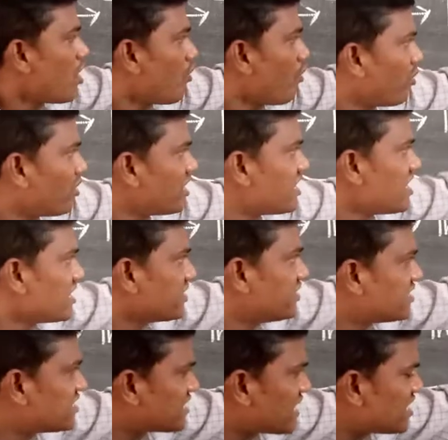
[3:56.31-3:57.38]
Only
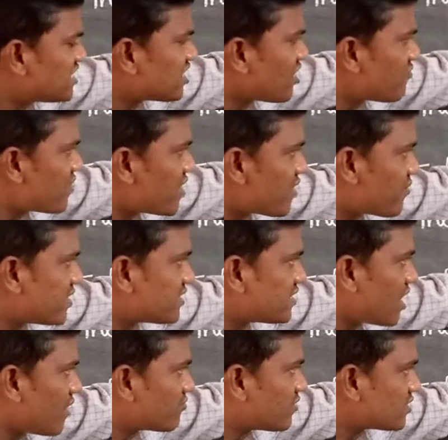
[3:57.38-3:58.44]
this range of frequency
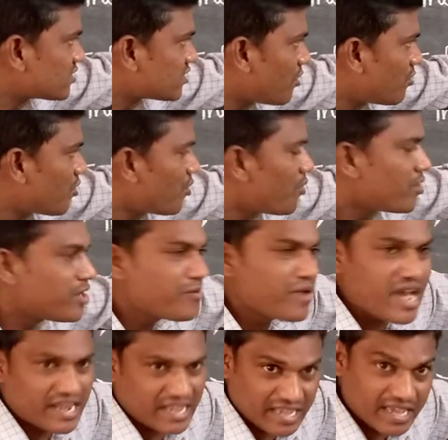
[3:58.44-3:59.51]
of the sound only we
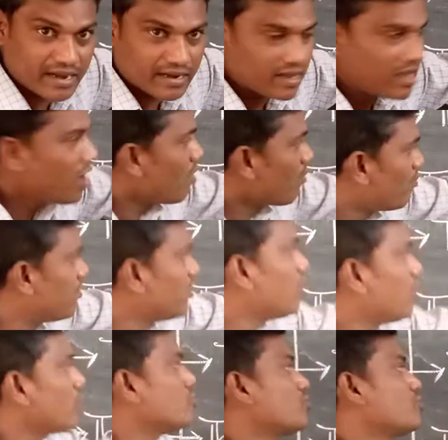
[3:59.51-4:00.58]
are here.
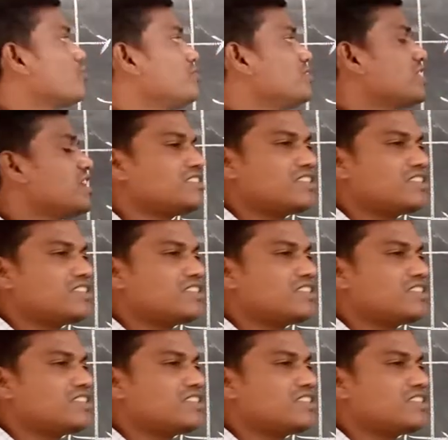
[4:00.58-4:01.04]
Below the 20